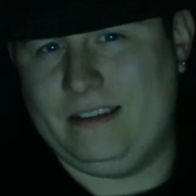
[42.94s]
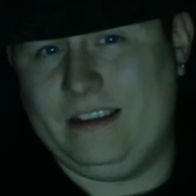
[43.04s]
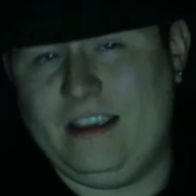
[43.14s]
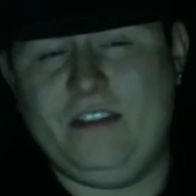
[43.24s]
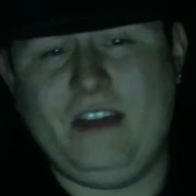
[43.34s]

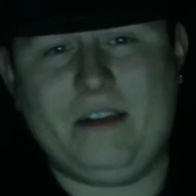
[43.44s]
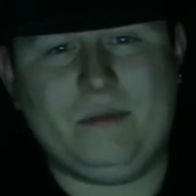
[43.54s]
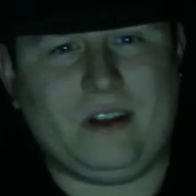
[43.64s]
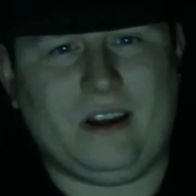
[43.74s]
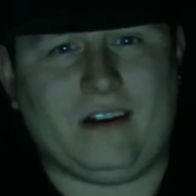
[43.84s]
In that
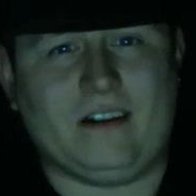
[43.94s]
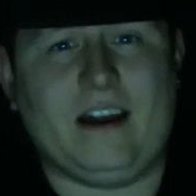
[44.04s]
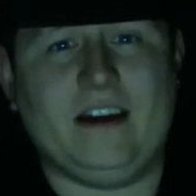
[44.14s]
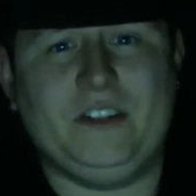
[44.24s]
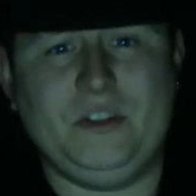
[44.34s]
regard, I
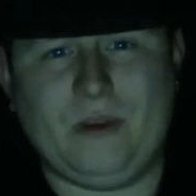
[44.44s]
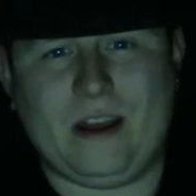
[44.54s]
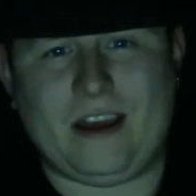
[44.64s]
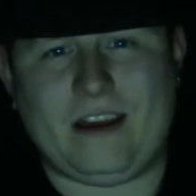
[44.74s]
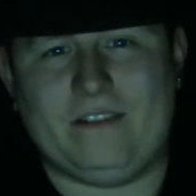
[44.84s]
do have
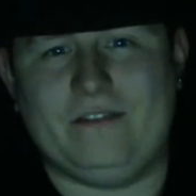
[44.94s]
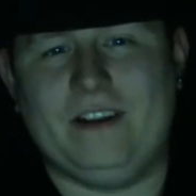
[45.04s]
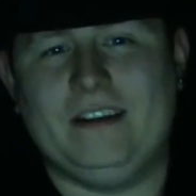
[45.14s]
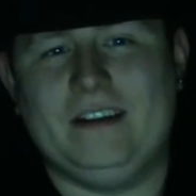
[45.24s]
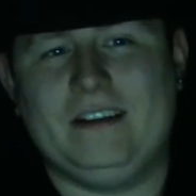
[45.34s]

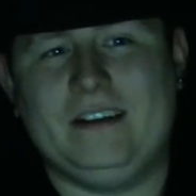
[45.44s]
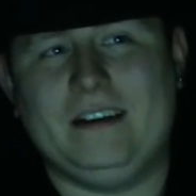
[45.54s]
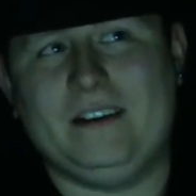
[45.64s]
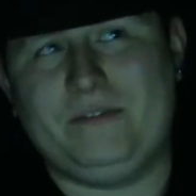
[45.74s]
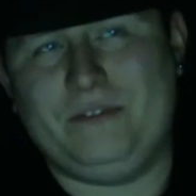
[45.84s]
a
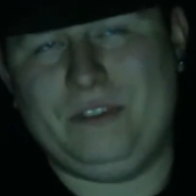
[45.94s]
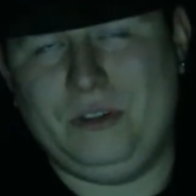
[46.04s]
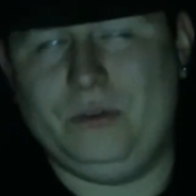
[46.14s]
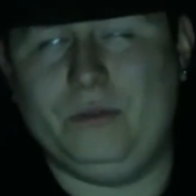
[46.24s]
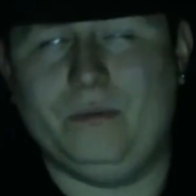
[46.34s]

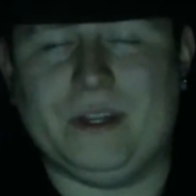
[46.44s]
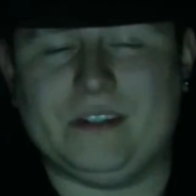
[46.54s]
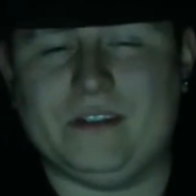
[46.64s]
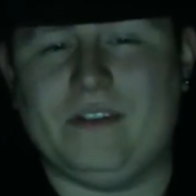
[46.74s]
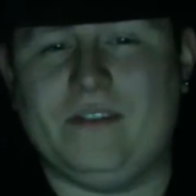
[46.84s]
few bits
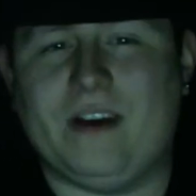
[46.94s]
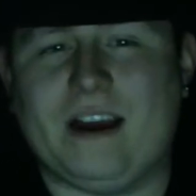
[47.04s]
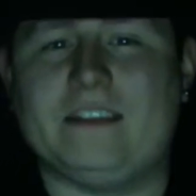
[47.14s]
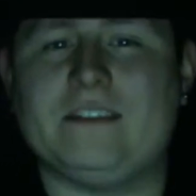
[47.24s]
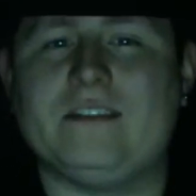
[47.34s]
of
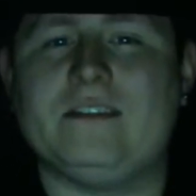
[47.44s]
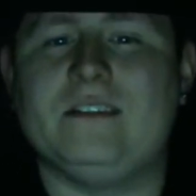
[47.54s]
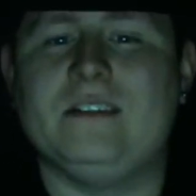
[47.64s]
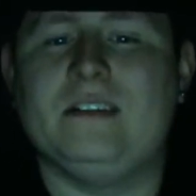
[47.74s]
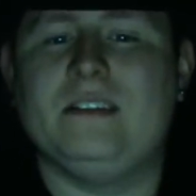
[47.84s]
advice.
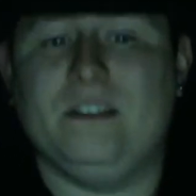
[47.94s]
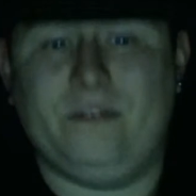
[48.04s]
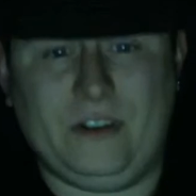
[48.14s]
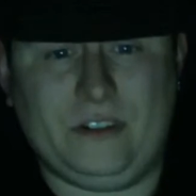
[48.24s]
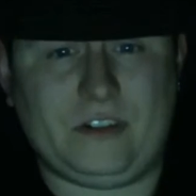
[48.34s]
The
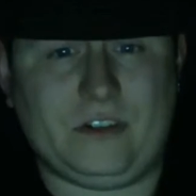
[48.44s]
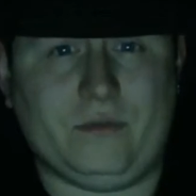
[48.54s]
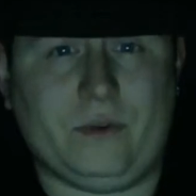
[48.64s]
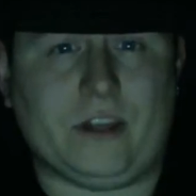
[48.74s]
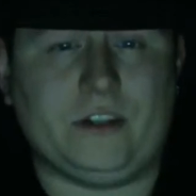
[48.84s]
first of
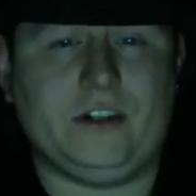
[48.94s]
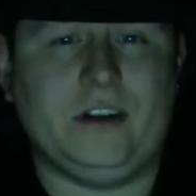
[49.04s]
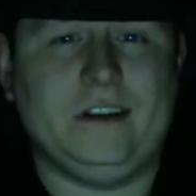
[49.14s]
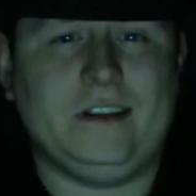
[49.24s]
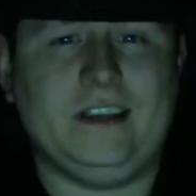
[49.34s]
which
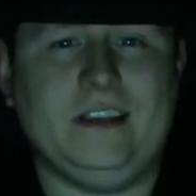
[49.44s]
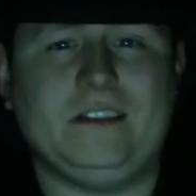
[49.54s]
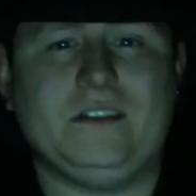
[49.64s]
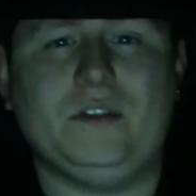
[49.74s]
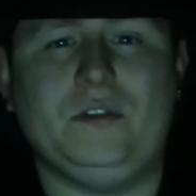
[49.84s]
is
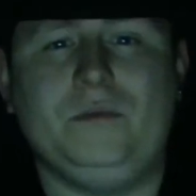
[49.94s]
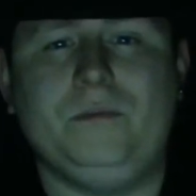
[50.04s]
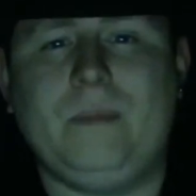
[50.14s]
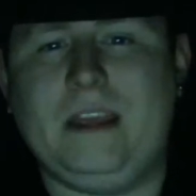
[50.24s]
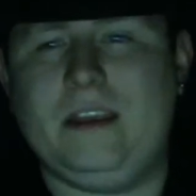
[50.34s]
to
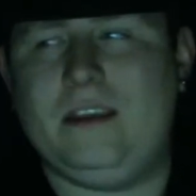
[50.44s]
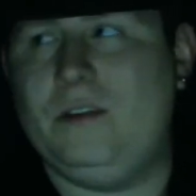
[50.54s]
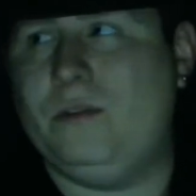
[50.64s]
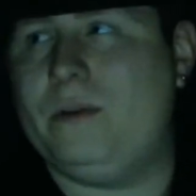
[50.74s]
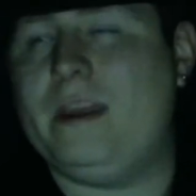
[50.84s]
make
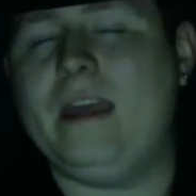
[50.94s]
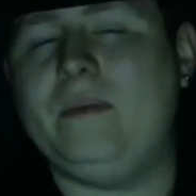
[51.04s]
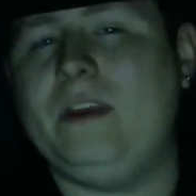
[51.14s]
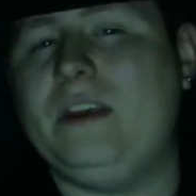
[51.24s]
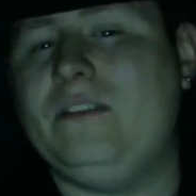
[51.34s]
your
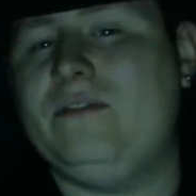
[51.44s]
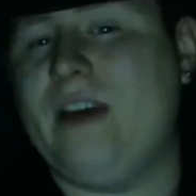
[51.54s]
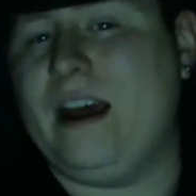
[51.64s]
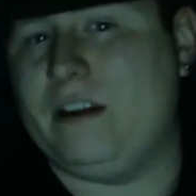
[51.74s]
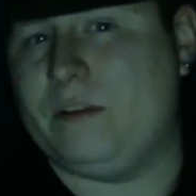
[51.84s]
gaming
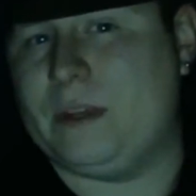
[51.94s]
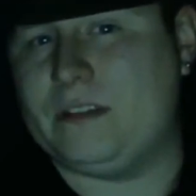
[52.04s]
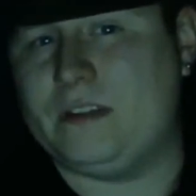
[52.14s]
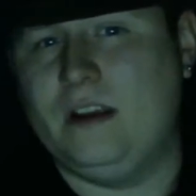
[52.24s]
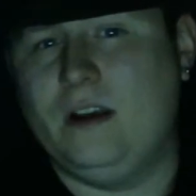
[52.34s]
environment
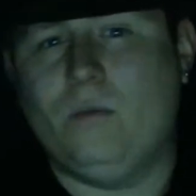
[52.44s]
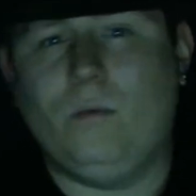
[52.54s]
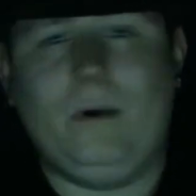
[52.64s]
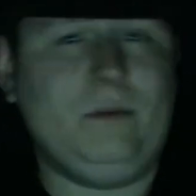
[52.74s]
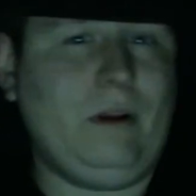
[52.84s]

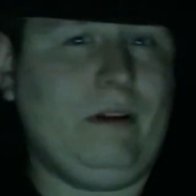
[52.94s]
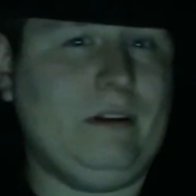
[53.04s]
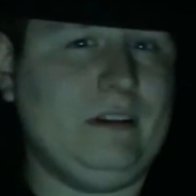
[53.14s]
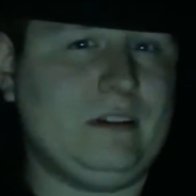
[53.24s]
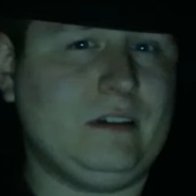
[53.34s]
one where it
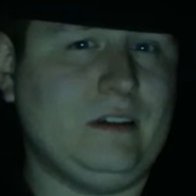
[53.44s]
is